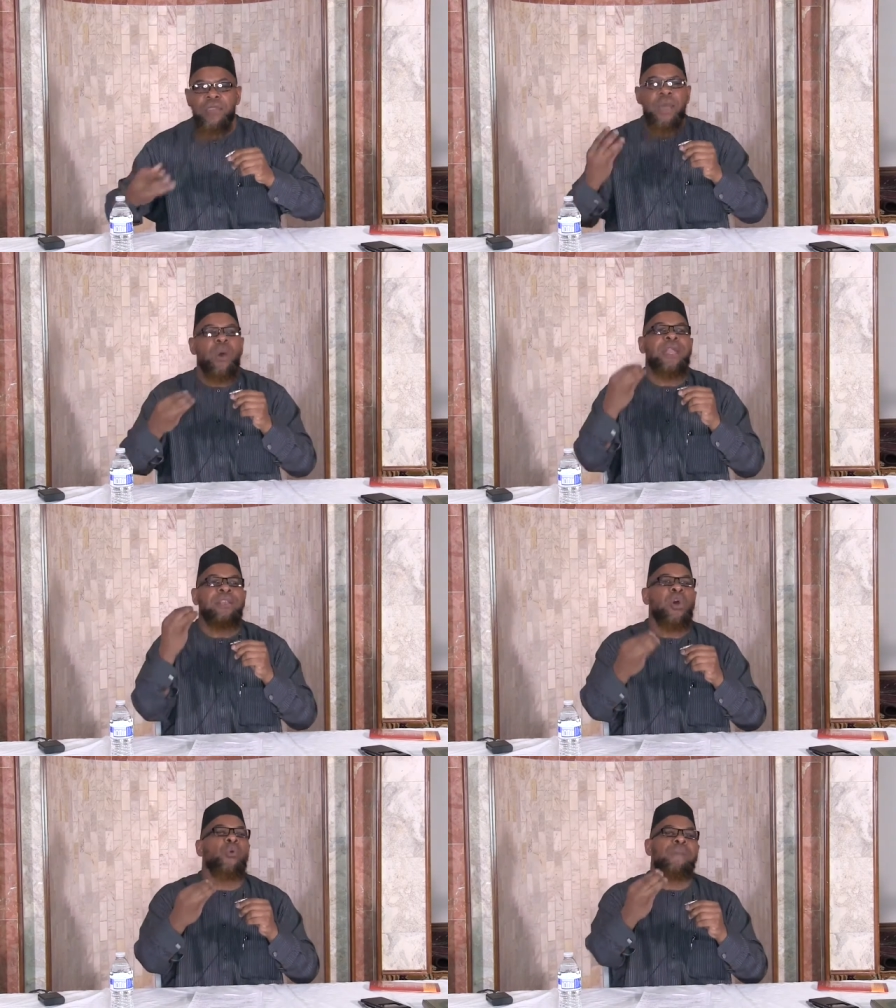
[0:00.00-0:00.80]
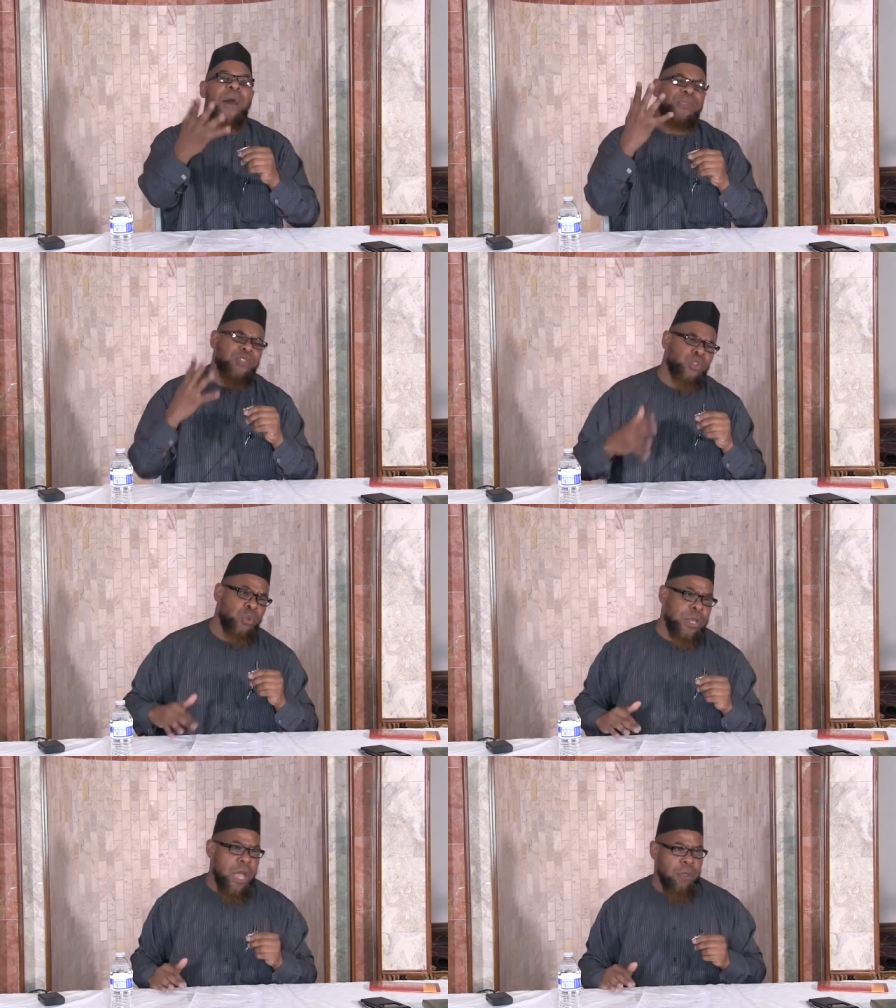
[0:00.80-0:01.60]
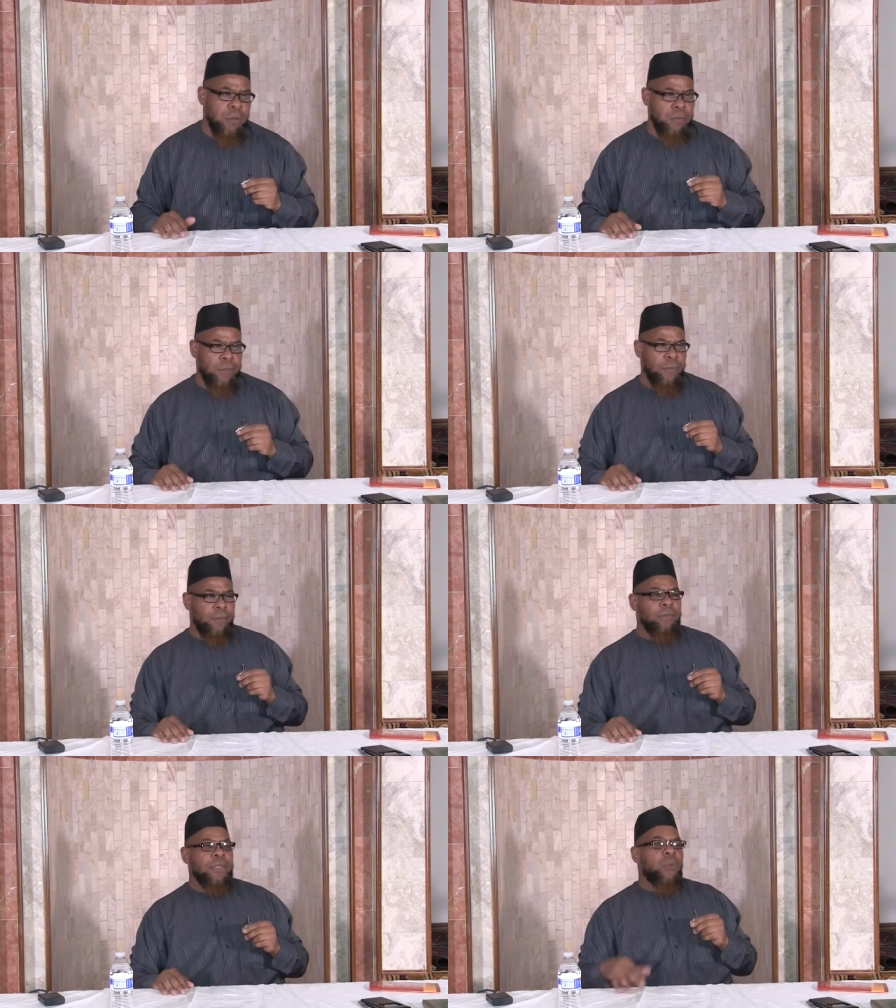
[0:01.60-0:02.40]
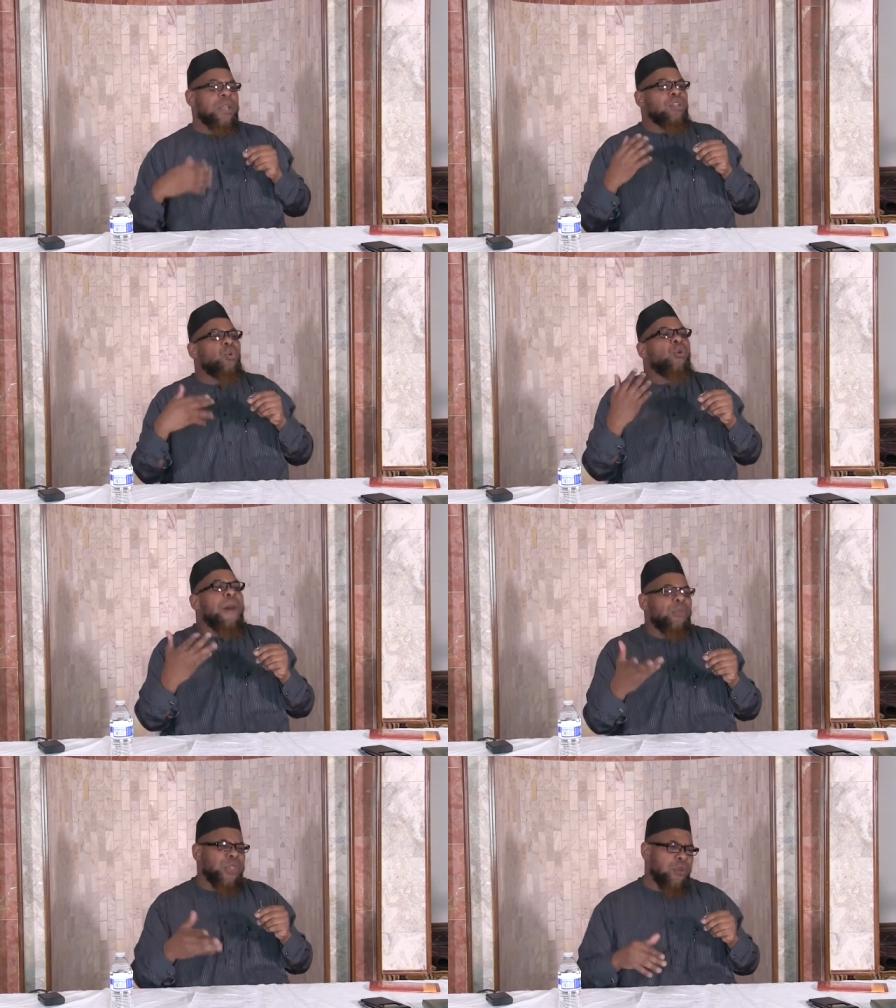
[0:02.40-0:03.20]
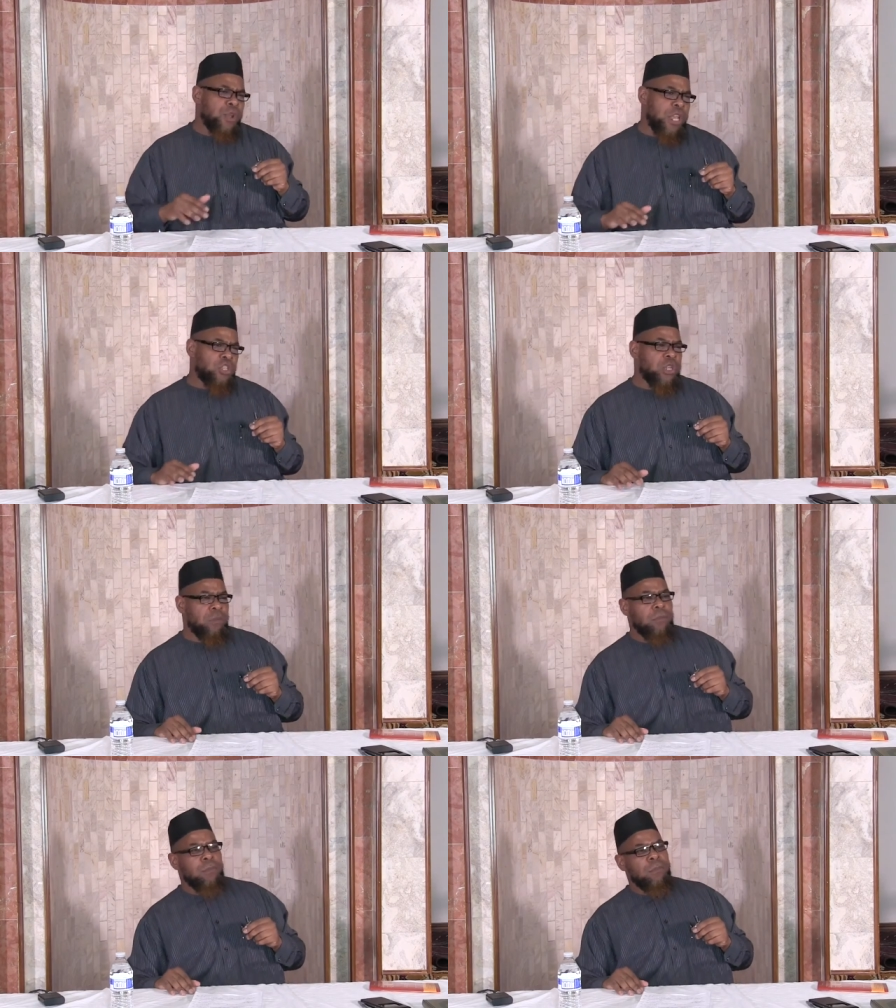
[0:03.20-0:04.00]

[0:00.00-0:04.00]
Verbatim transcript: They want to know about the Sunnah. They want to know about their religion.